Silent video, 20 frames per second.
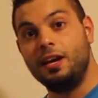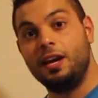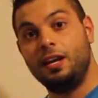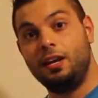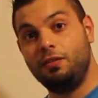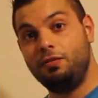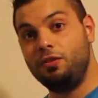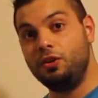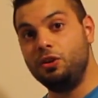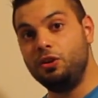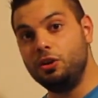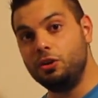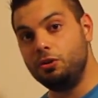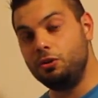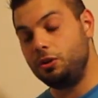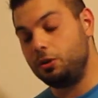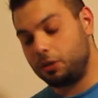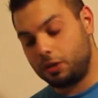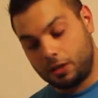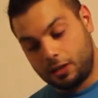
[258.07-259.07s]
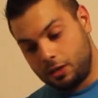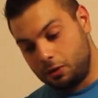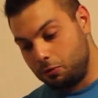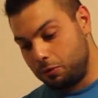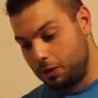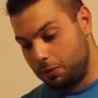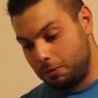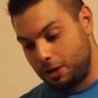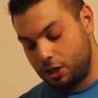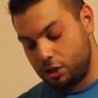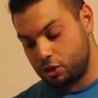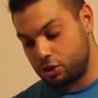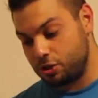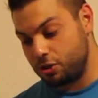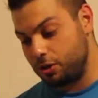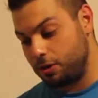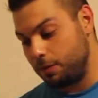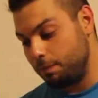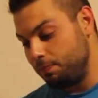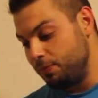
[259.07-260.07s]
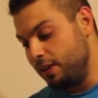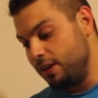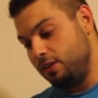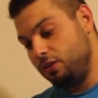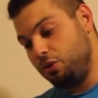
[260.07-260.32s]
And if you do, you're going to want to make sure